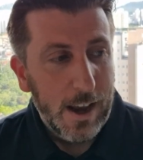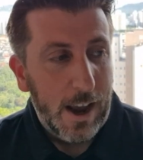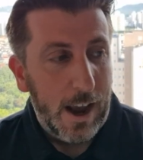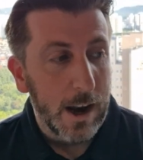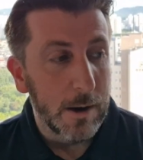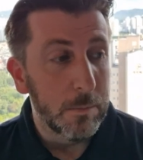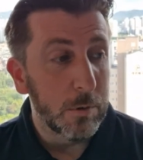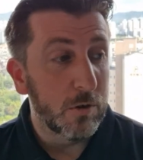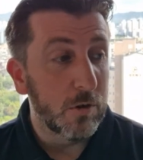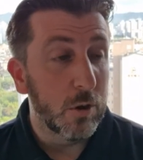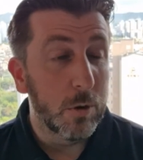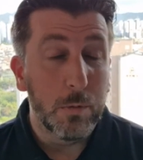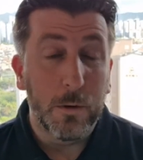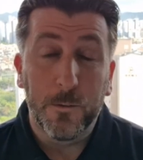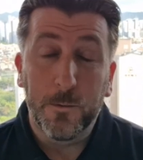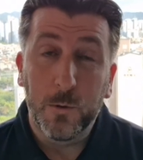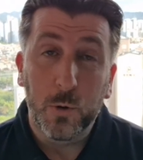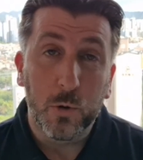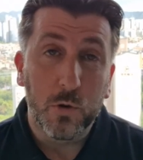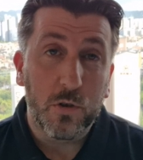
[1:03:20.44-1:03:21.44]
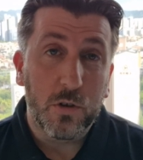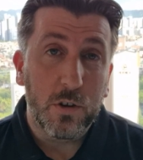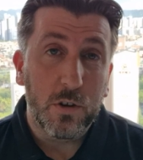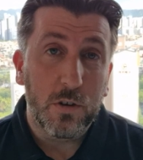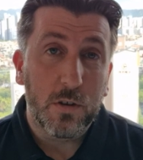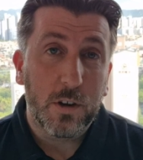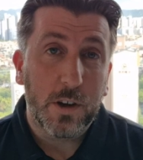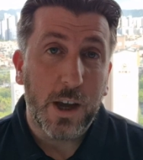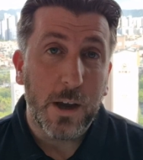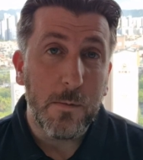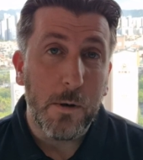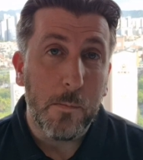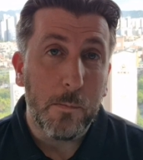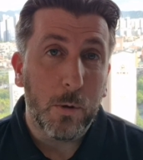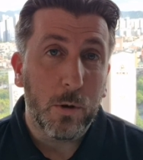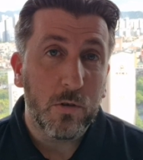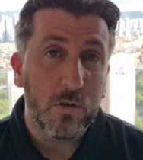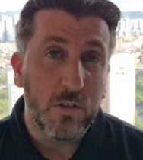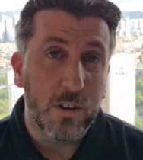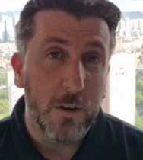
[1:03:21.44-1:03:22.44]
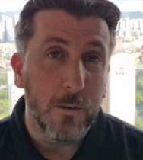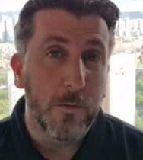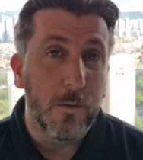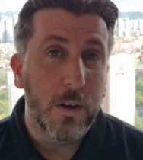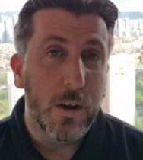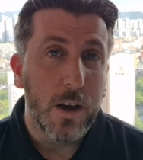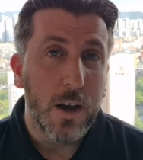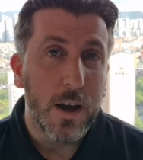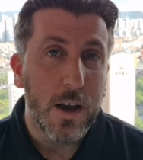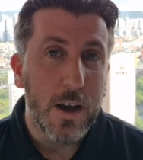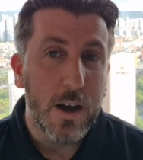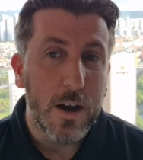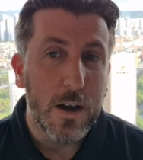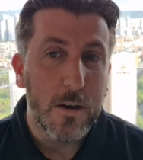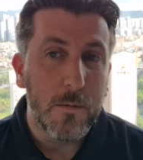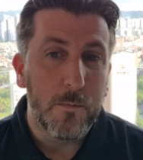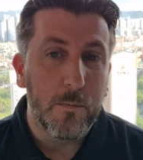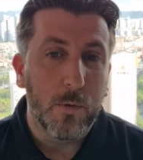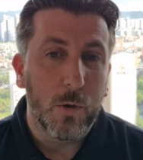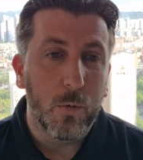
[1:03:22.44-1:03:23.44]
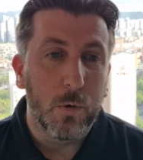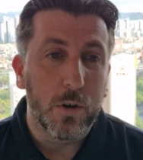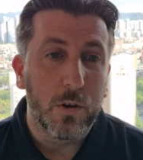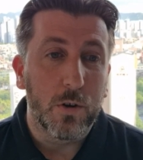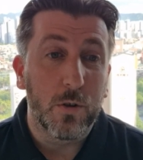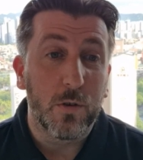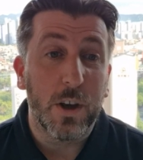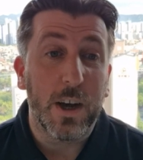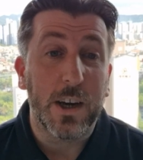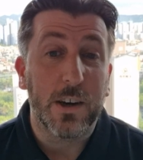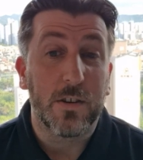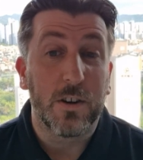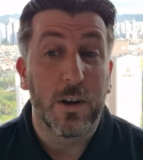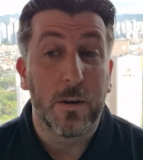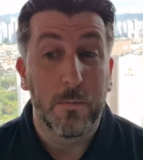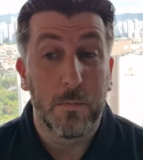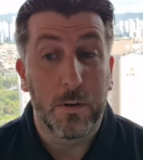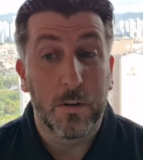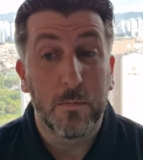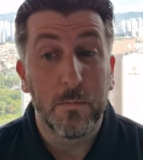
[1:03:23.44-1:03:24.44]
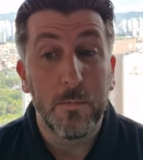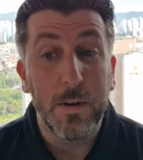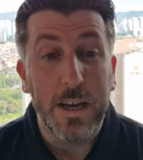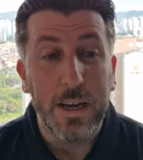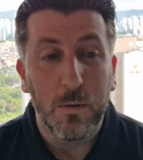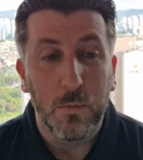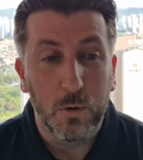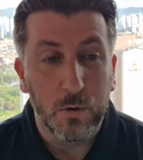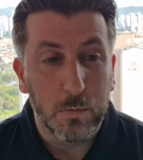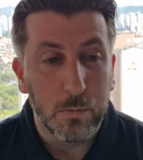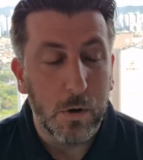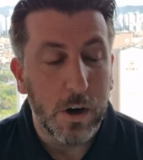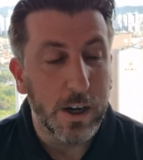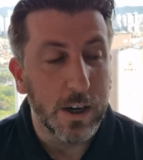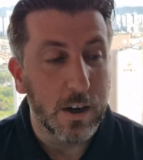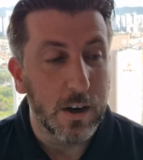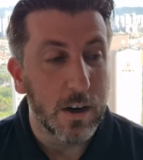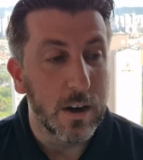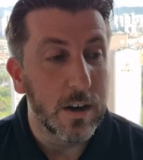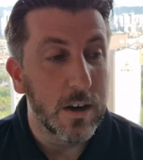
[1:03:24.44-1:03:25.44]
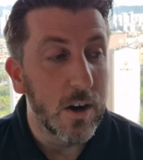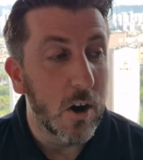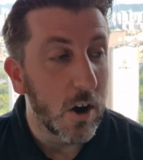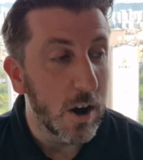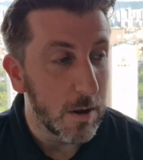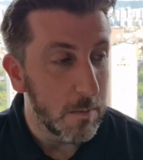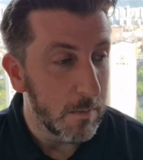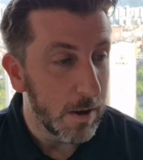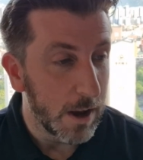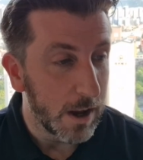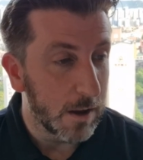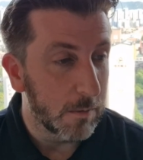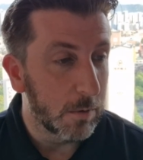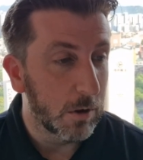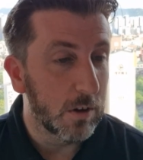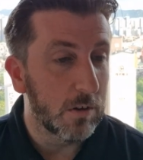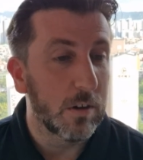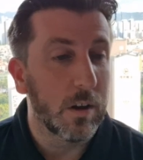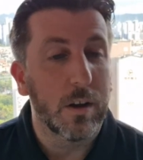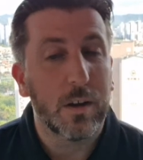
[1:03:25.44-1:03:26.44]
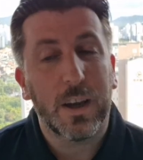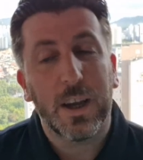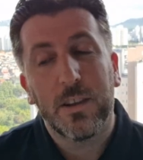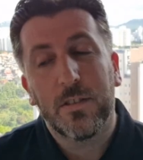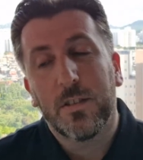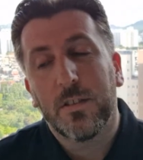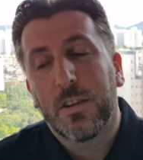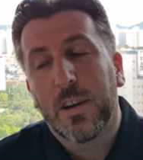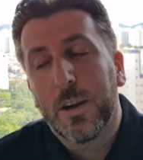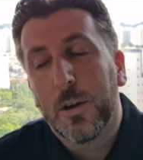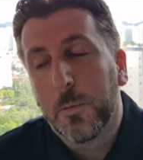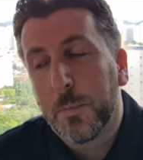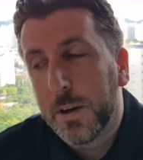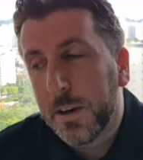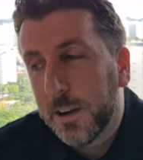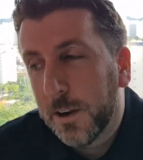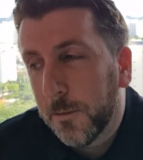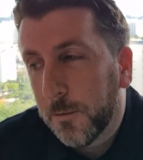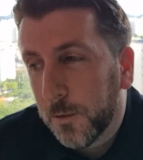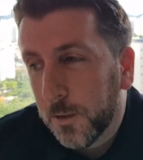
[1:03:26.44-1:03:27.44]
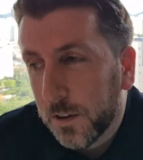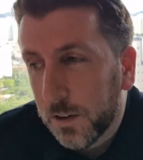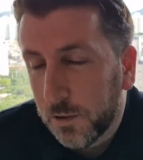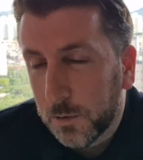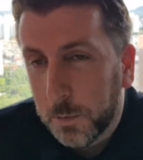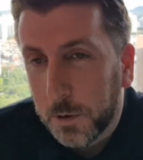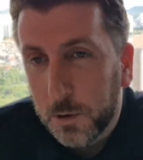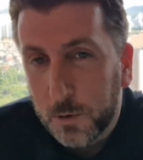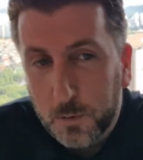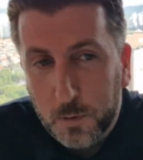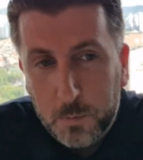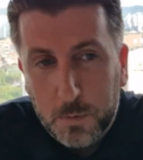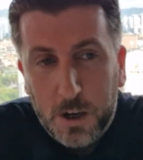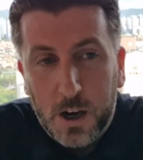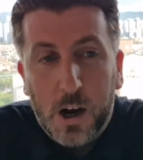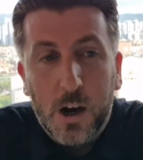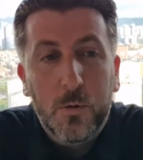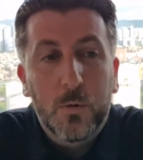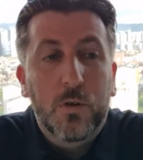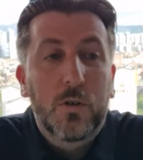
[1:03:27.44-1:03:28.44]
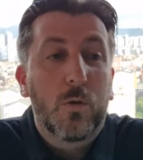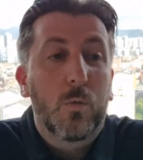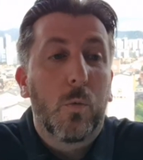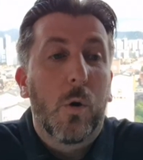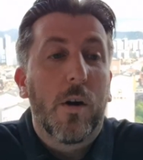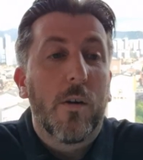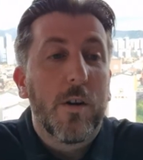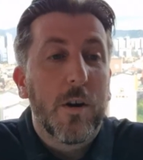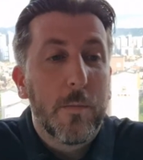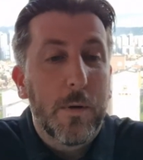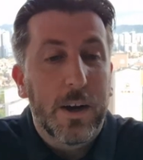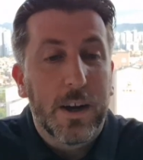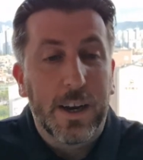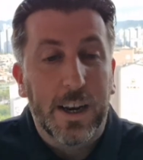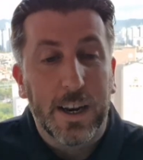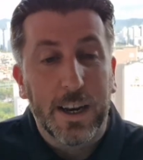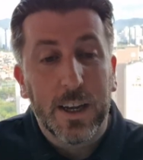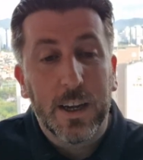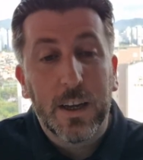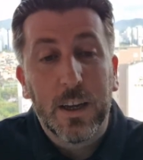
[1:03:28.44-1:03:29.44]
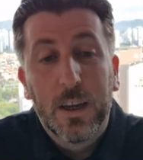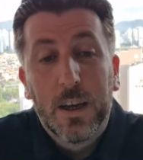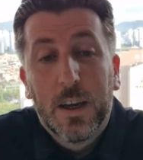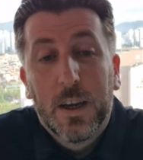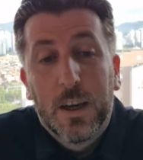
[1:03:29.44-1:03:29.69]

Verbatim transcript: and Bissouma and Forster's came up positive, um, which was actually, I'll admit, was my kind of nightmare because I guess it's a little bit different, I suppose, for me. I was just worried about getting